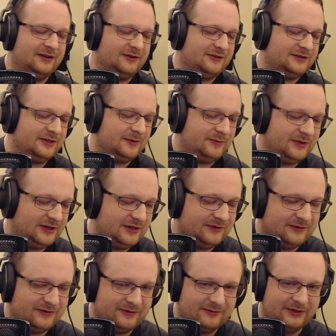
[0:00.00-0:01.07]
or
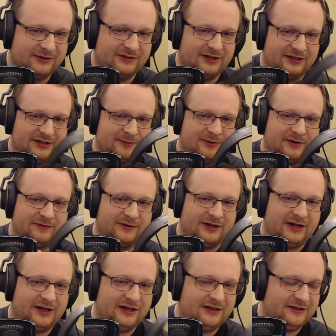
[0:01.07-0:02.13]
something when you take them off your
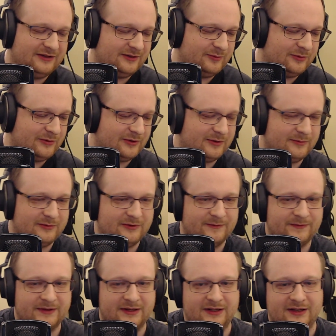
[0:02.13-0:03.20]
head and they're
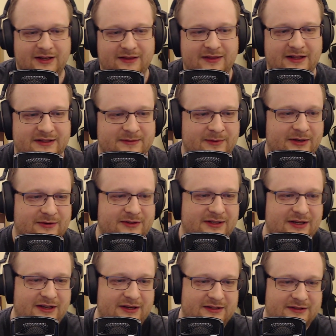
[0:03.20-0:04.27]
portable. That's my only
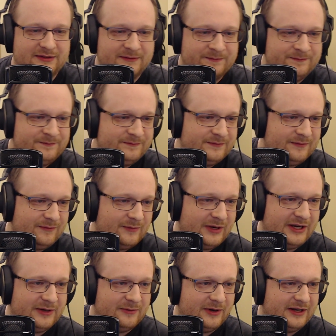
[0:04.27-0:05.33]
guess. But
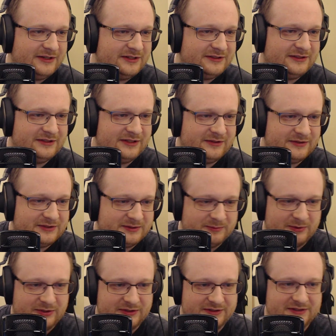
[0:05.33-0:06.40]
anyway, just another
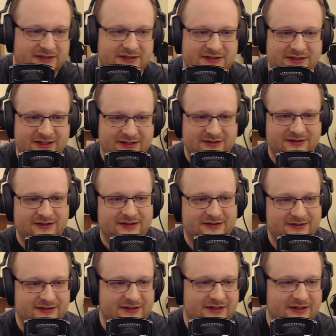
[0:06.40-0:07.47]
small detail
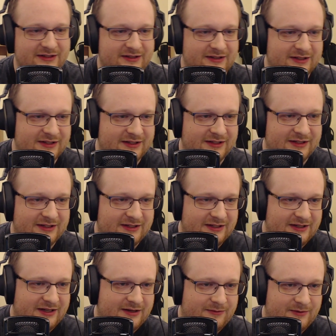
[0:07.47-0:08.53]
that uh,
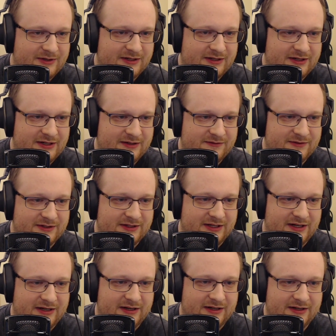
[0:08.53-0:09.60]
I want to cover
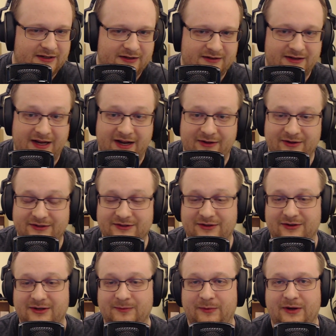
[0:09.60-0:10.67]
there. Now let's
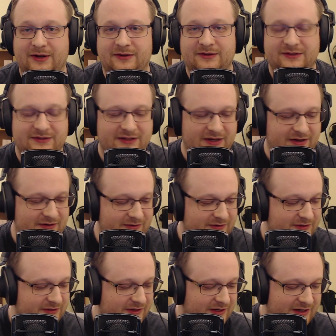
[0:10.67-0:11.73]
talk about the
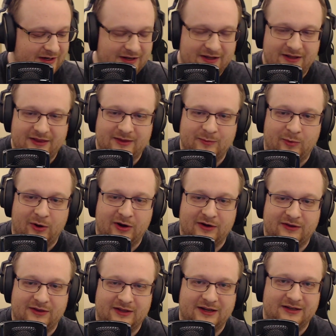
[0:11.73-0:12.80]
sound, the
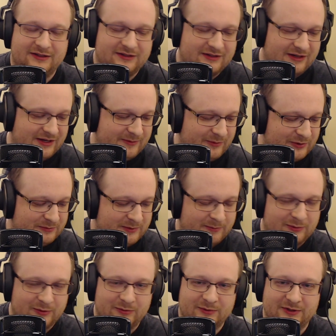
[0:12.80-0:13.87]
part that uh, most
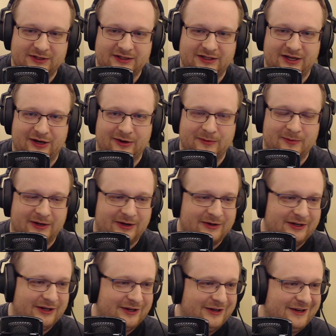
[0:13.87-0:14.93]
people really care
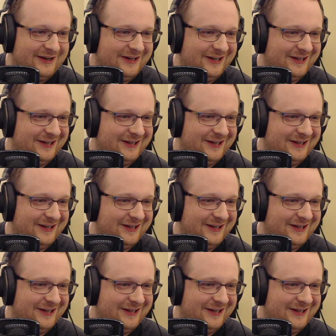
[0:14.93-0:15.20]
about here